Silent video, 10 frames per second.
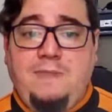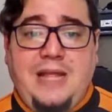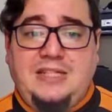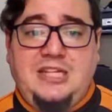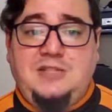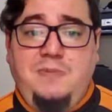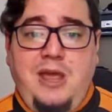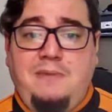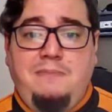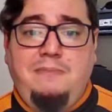that just
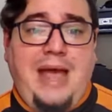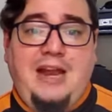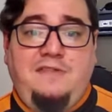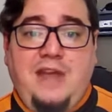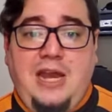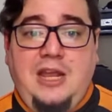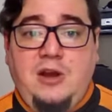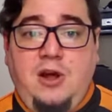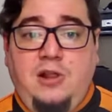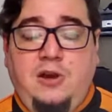make mana of any
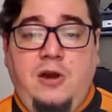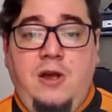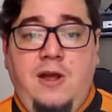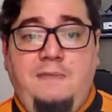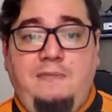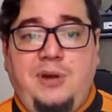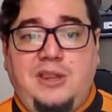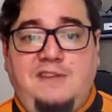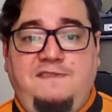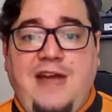color.
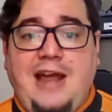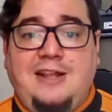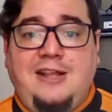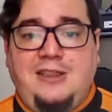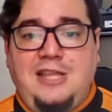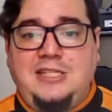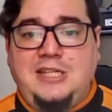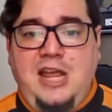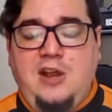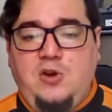But the fact that
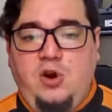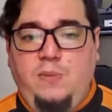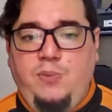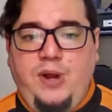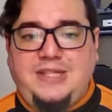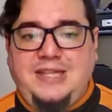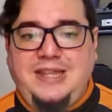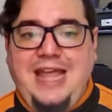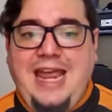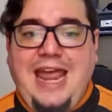this incorporates
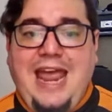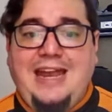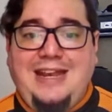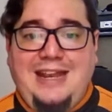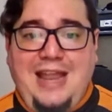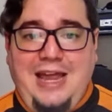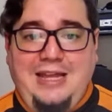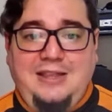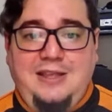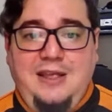day and
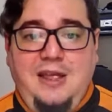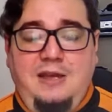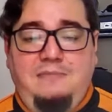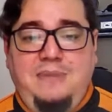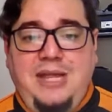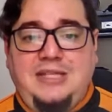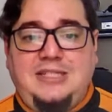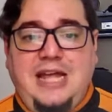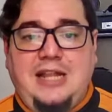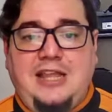night
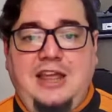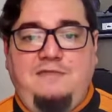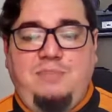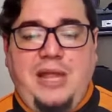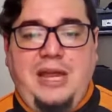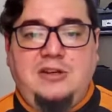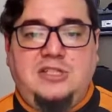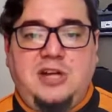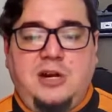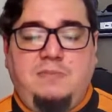means that if
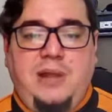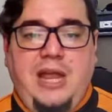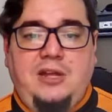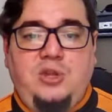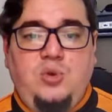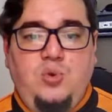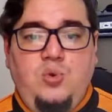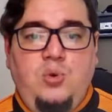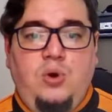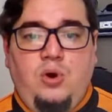players start playing
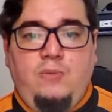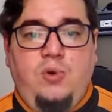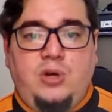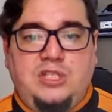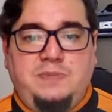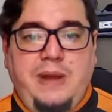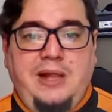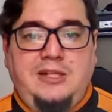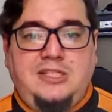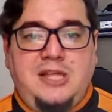2 or more
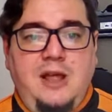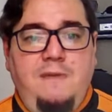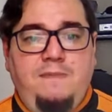spells,